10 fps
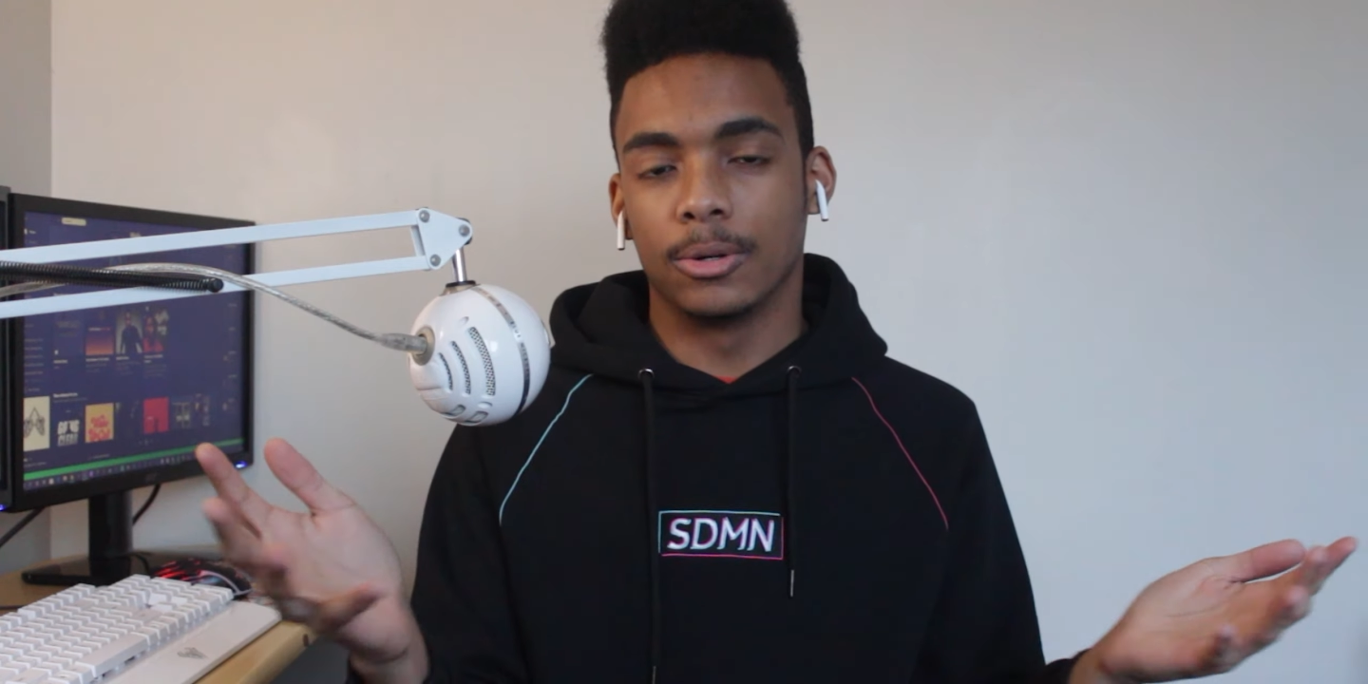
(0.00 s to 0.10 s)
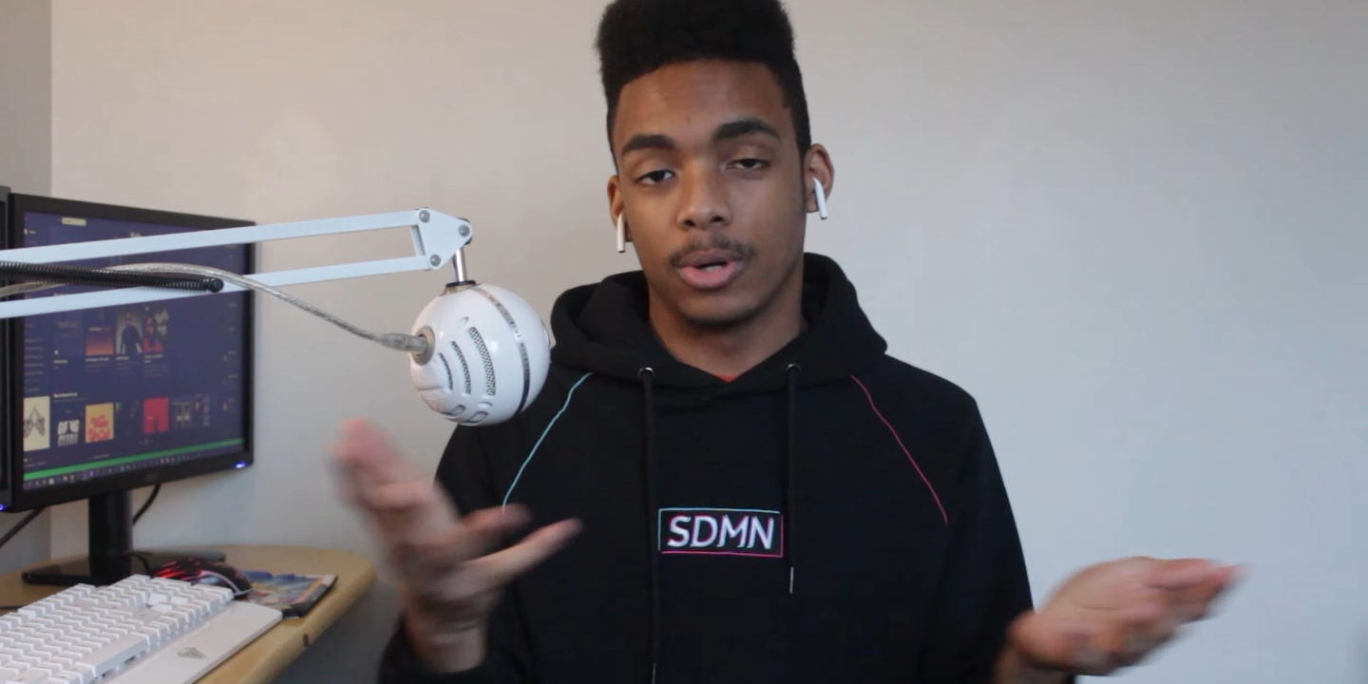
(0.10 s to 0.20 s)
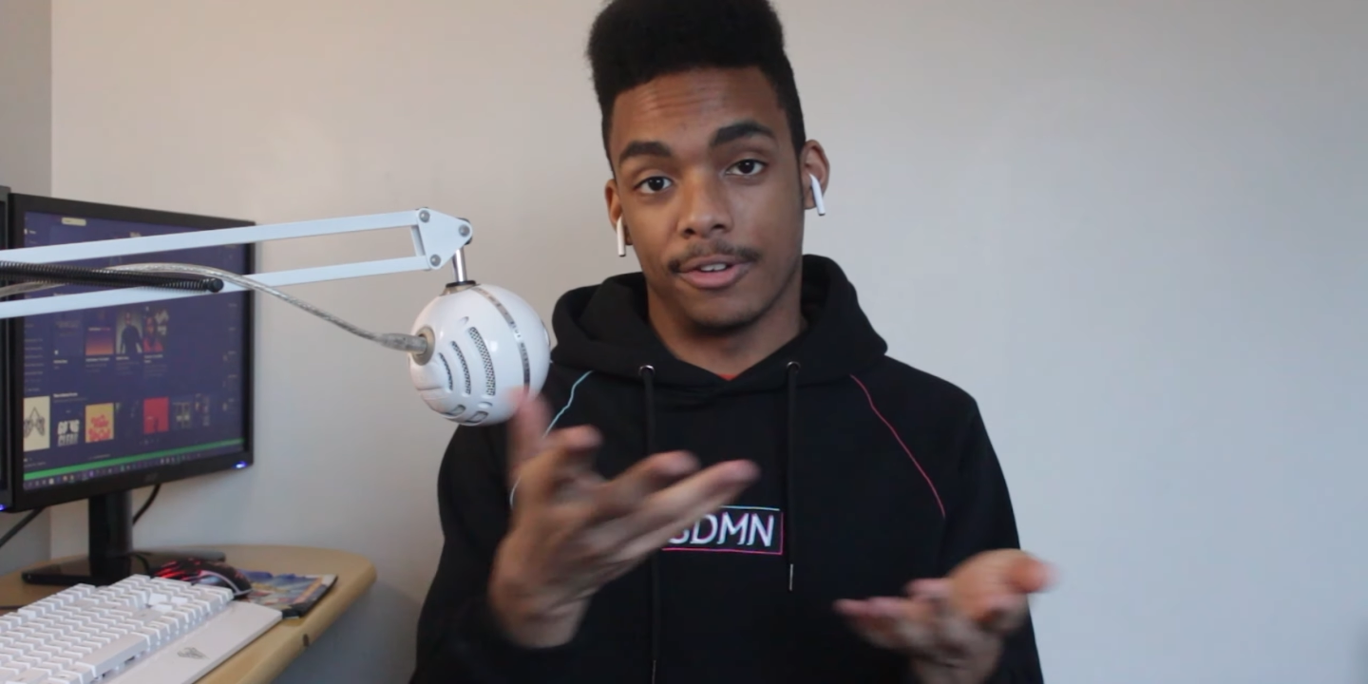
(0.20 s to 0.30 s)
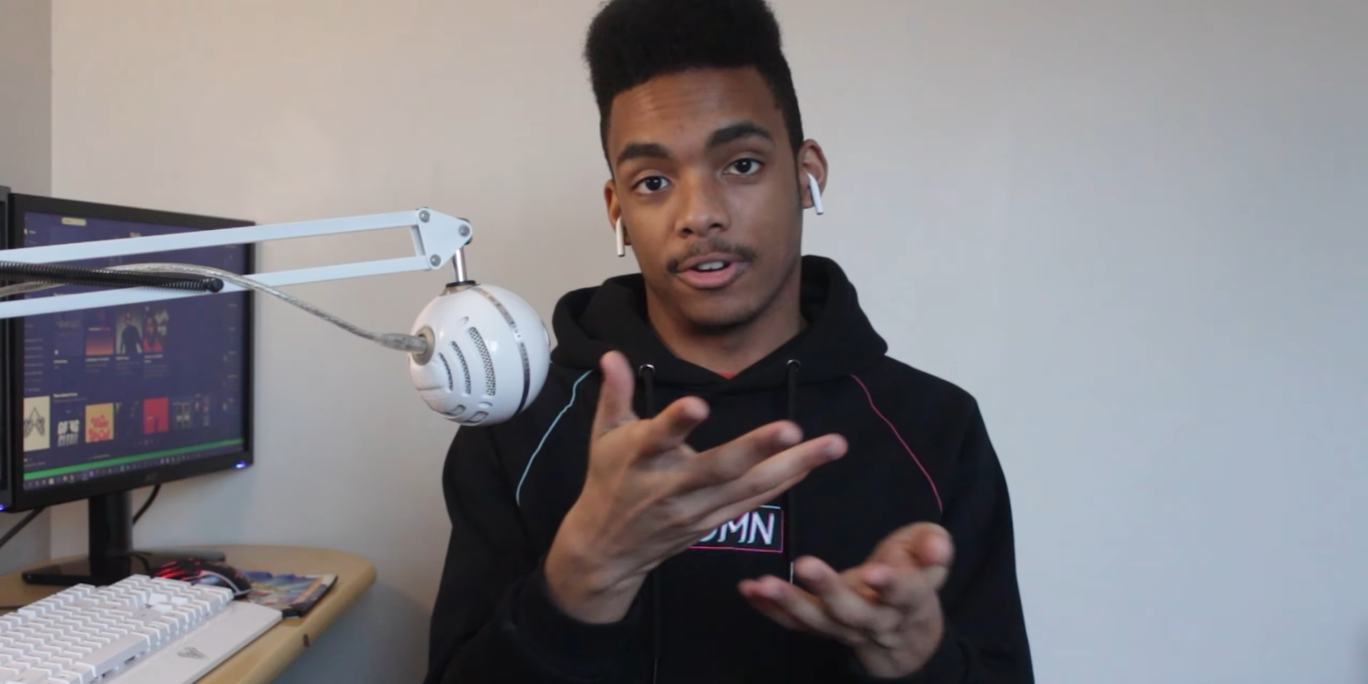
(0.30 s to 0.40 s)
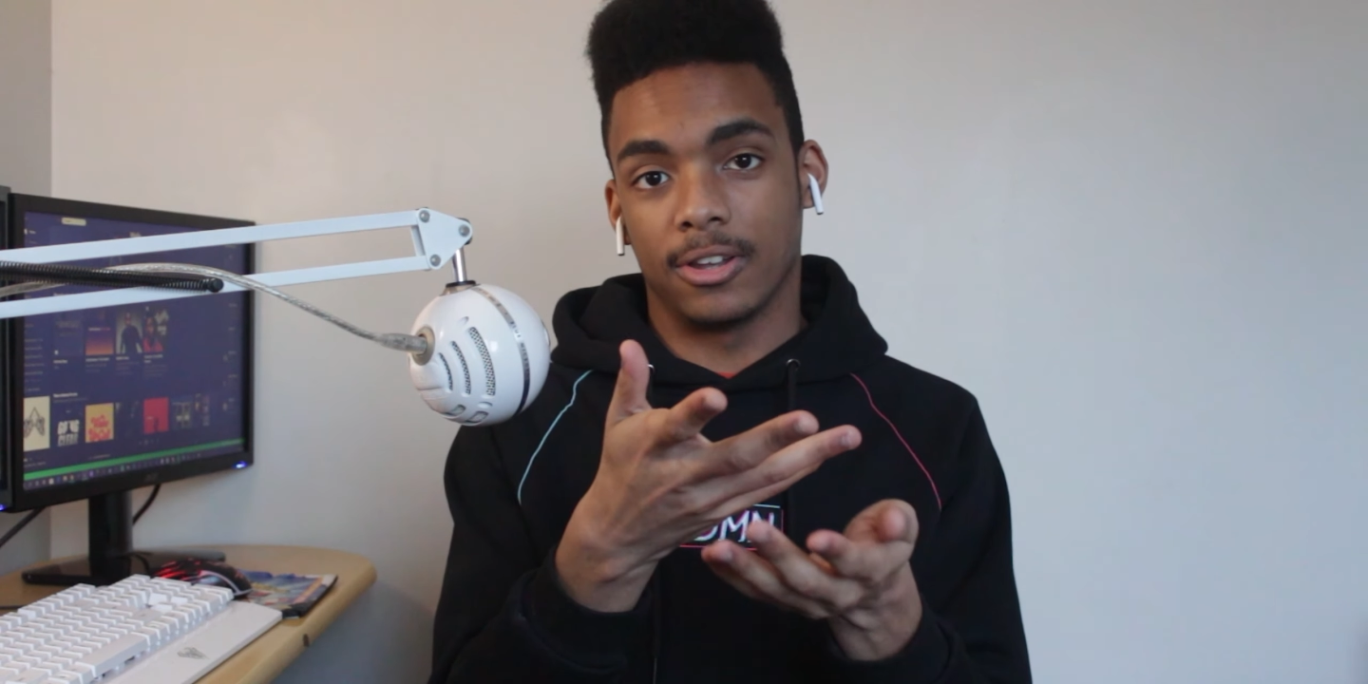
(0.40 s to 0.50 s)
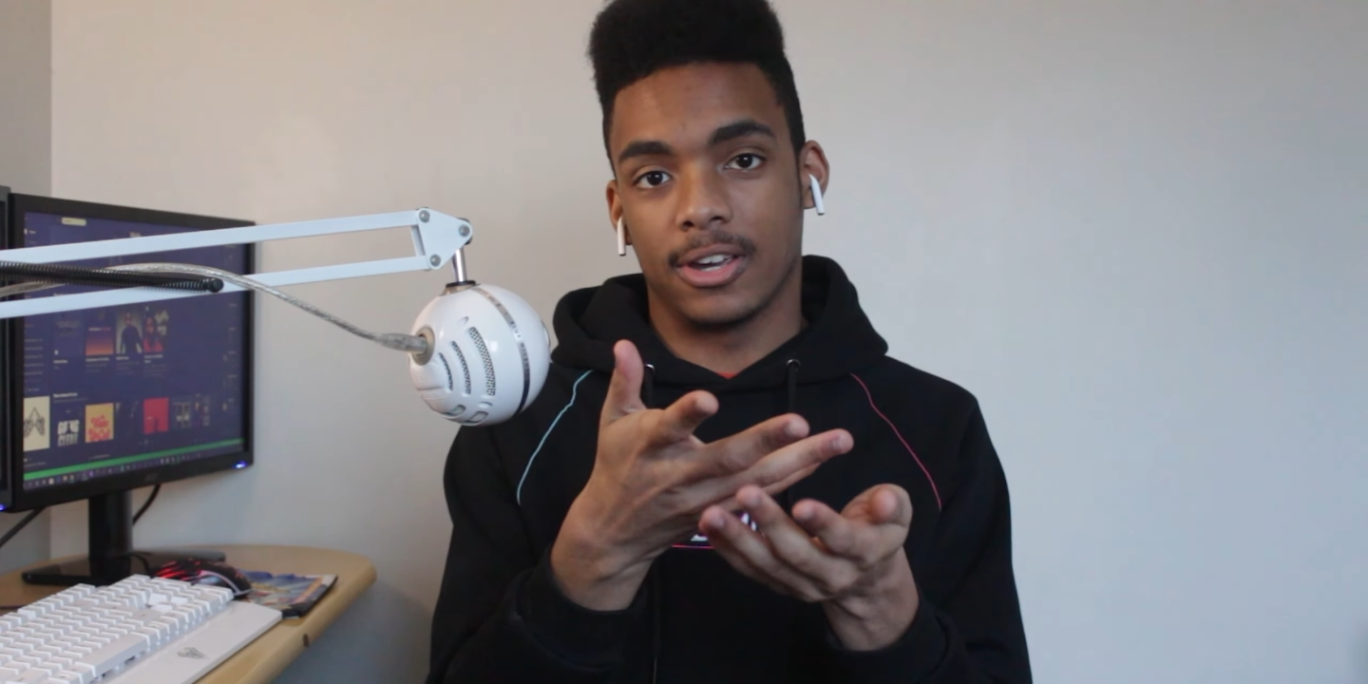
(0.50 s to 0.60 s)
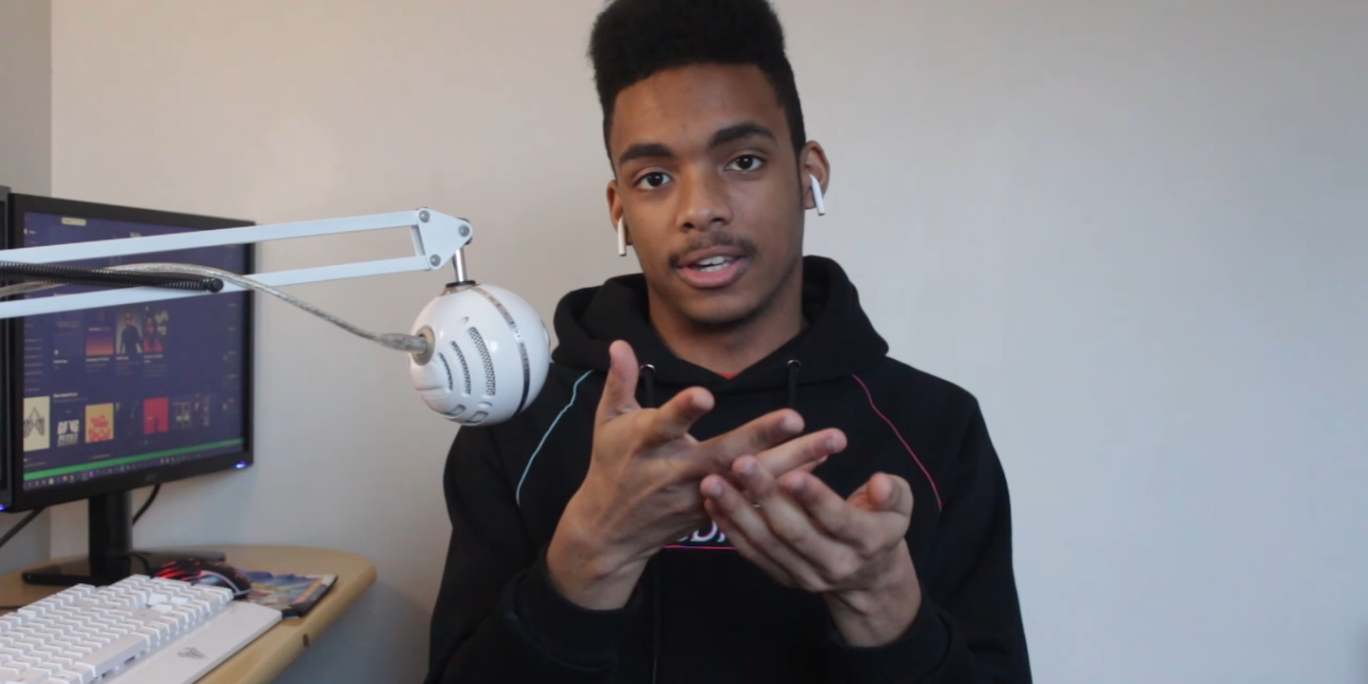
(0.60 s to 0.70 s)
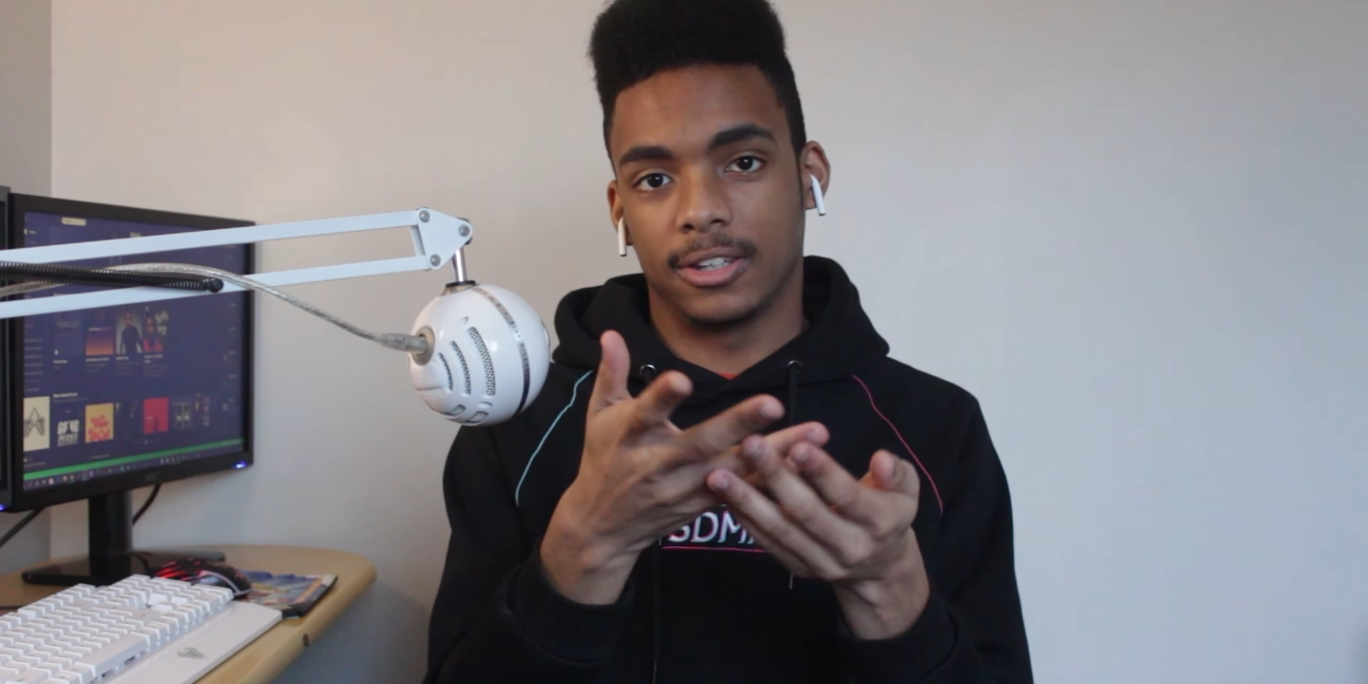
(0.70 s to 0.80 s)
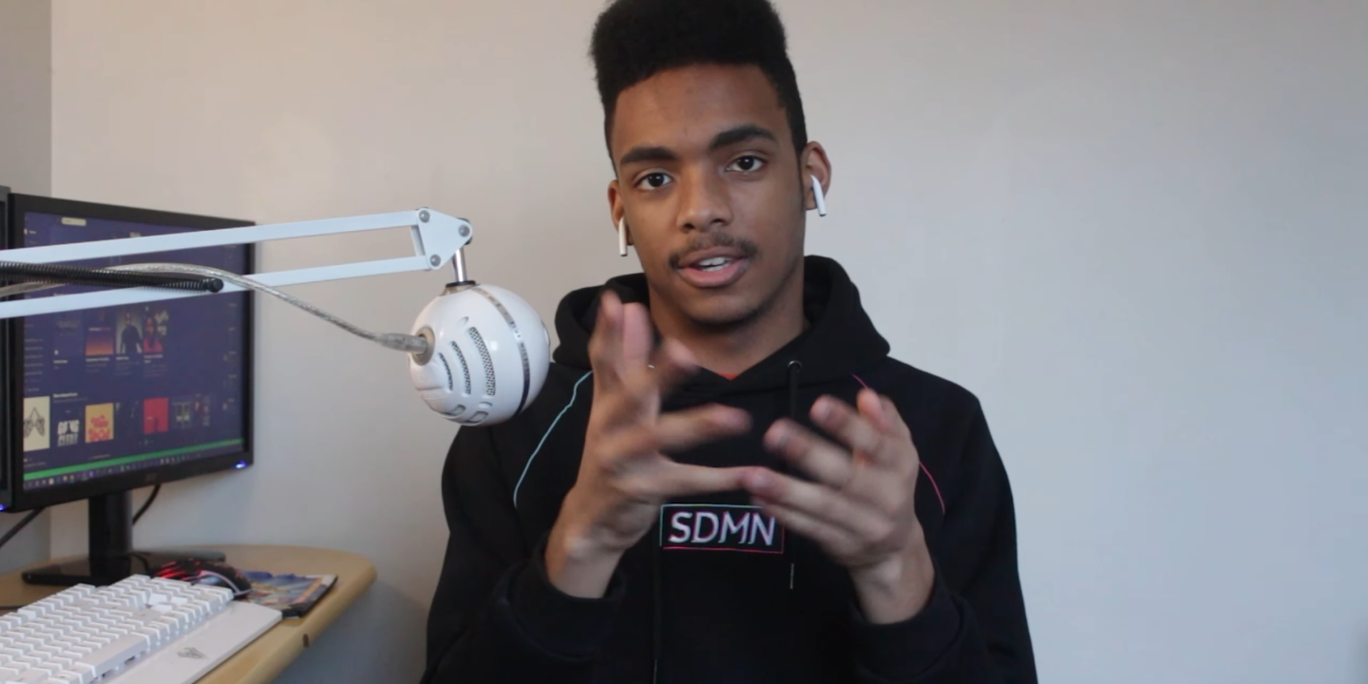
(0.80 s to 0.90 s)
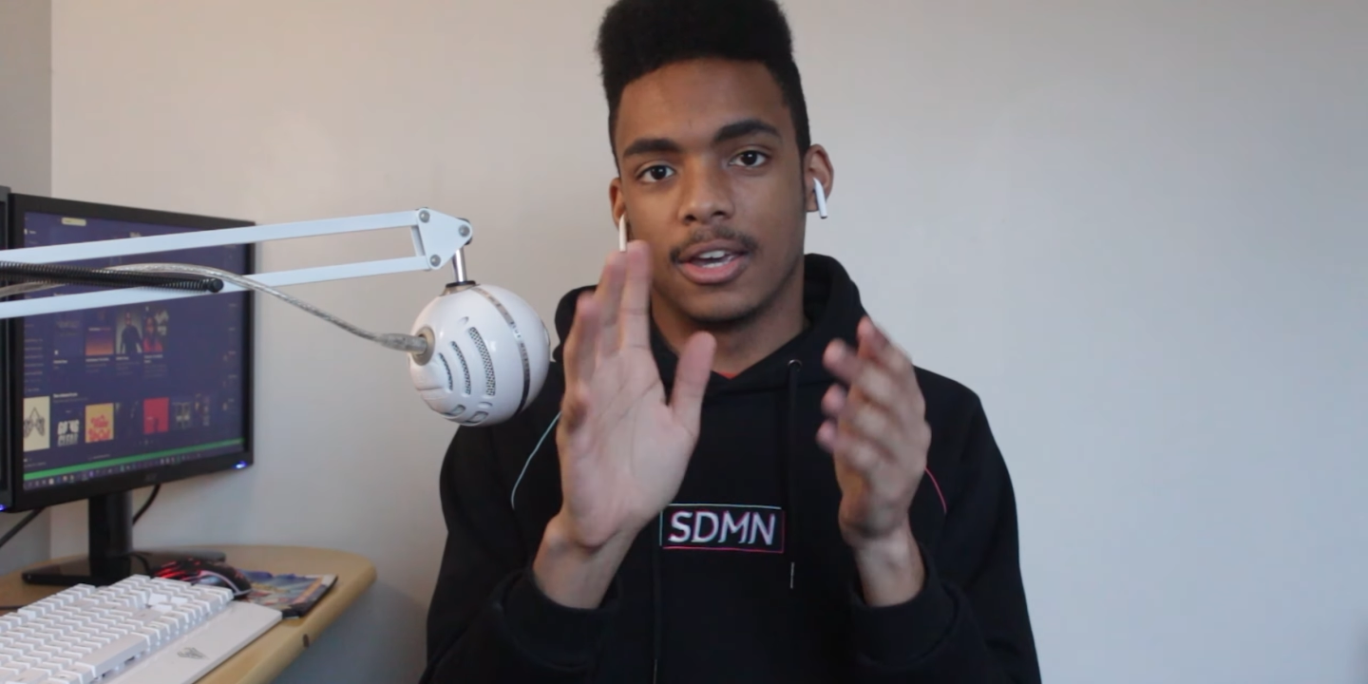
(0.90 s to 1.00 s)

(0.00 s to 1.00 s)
whatever I like,